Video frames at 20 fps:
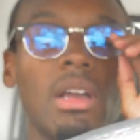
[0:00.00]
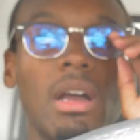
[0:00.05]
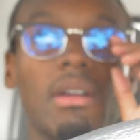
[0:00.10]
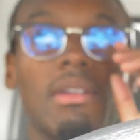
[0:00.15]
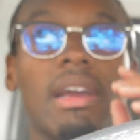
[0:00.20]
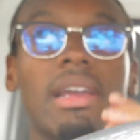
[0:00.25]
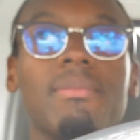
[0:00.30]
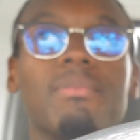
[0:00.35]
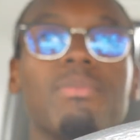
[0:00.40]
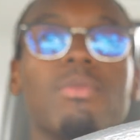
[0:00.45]

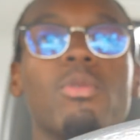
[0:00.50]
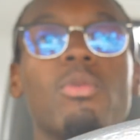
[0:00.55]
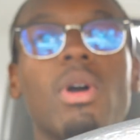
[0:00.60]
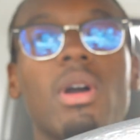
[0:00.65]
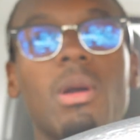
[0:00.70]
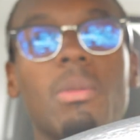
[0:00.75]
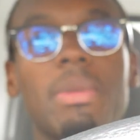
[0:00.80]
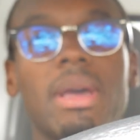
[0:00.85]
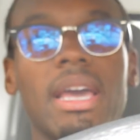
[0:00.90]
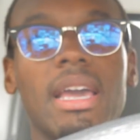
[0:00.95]
All right,
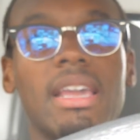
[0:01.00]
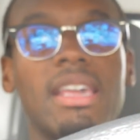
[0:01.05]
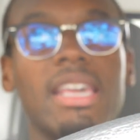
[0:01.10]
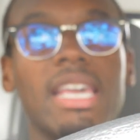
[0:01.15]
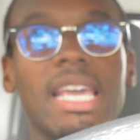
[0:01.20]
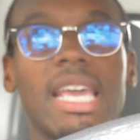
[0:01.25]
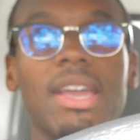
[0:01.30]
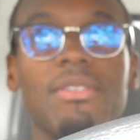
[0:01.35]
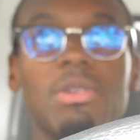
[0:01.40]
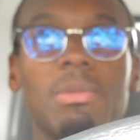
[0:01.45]
welcome
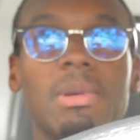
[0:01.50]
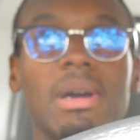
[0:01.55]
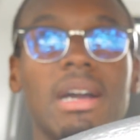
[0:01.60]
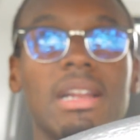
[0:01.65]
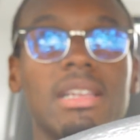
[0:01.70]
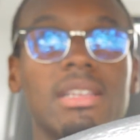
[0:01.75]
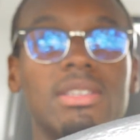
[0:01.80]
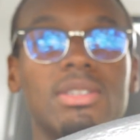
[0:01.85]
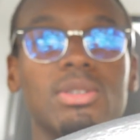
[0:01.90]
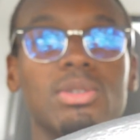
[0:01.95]
back
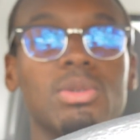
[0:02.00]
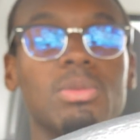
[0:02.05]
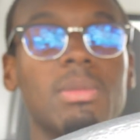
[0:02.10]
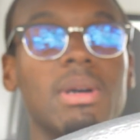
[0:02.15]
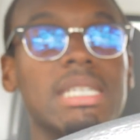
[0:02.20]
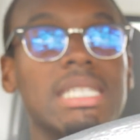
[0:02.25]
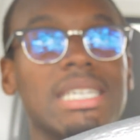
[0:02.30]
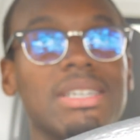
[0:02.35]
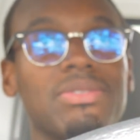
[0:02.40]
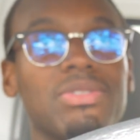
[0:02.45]
everybody to
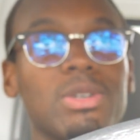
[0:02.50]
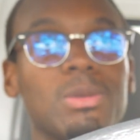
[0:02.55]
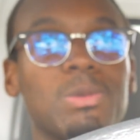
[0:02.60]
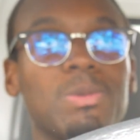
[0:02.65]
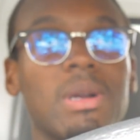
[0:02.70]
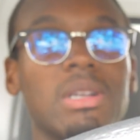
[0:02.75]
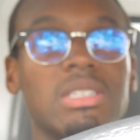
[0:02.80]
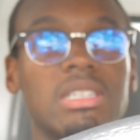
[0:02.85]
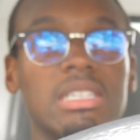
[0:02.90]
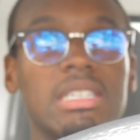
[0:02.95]
My Top Films
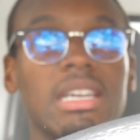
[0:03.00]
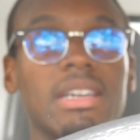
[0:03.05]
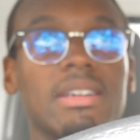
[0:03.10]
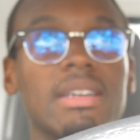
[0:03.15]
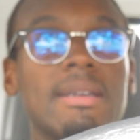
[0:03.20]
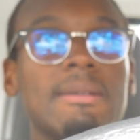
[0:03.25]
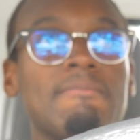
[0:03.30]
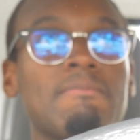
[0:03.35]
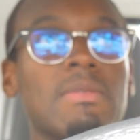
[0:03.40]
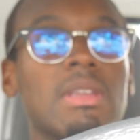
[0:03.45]
Project
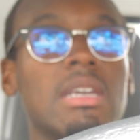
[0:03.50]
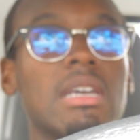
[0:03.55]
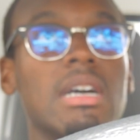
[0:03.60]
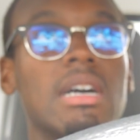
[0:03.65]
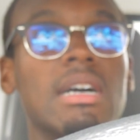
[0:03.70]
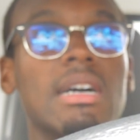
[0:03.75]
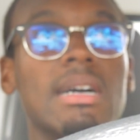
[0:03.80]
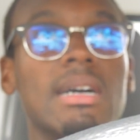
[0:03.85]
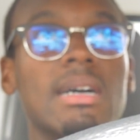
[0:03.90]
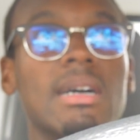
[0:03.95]
Integra.
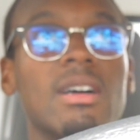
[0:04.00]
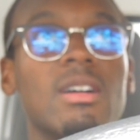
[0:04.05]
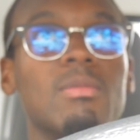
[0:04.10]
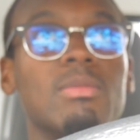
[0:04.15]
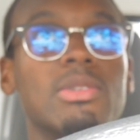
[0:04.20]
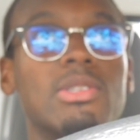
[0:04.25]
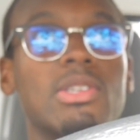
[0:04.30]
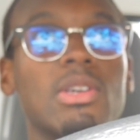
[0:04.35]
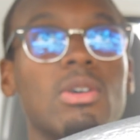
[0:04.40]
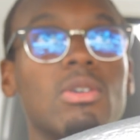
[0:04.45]

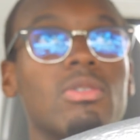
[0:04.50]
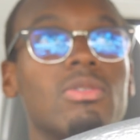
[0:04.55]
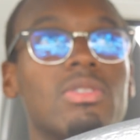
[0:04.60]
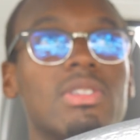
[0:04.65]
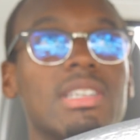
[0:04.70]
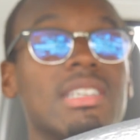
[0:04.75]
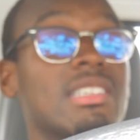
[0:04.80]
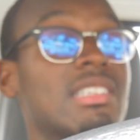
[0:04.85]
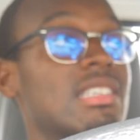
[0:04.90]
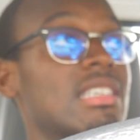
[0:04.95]
So
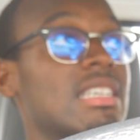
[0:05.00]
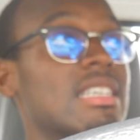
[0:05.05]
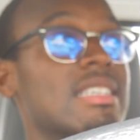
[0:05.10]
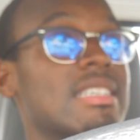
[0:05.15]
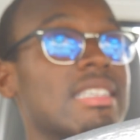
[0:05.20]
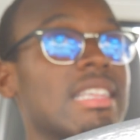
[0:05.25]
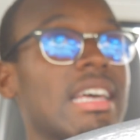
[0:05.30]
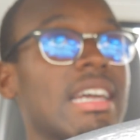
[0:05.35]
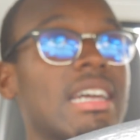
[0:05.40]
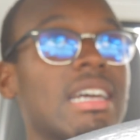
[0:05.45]
this
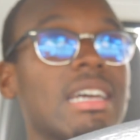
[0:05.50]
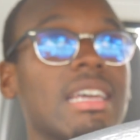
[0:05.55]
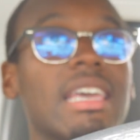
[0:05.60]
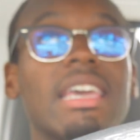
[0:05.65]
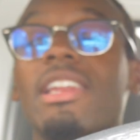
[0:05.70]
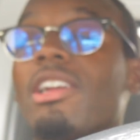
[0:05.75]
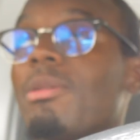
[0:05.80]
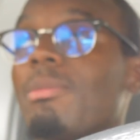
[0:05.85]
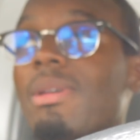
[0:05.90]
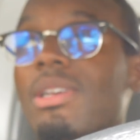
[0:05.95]
is like
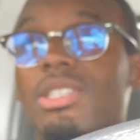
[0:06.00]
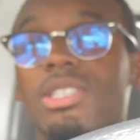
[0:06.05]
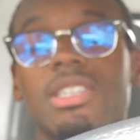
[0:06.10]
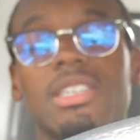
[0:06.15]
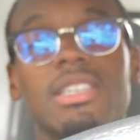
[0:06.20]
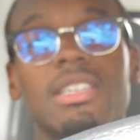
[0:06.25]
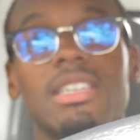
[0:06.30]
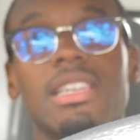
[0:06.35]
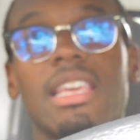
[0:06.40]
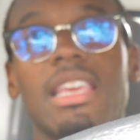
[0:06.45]
an
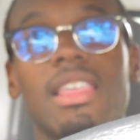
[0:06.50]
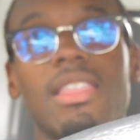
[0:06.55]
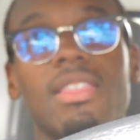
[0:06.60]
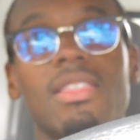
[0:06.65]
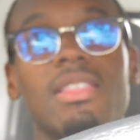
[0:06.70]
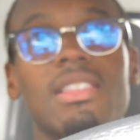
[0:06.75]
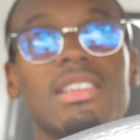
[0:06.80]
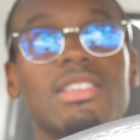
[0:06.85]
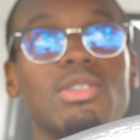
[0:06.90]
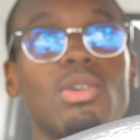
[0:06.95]
intermission
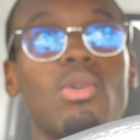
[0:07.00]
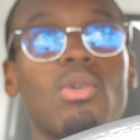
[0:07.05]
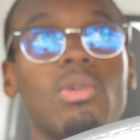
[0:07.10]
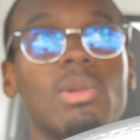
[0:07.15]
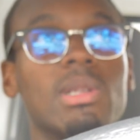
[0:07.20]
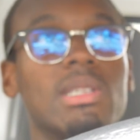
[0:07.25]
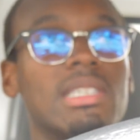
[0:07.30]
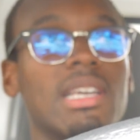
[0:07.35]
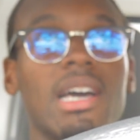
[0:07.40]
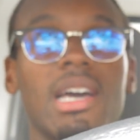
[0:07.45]
in this
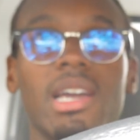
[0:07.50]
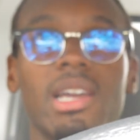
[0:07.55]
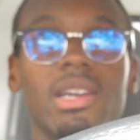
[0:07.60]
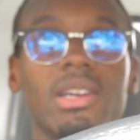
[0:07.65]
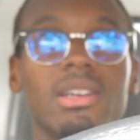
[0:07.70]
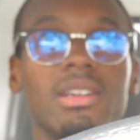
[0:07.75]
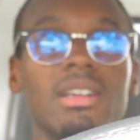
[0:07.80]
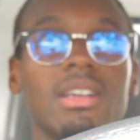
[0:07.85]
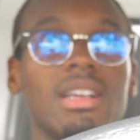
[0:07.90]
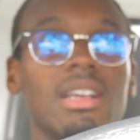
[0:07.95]
whole
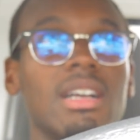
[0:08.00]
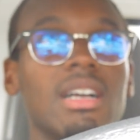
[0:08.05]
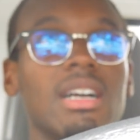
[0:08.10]
entire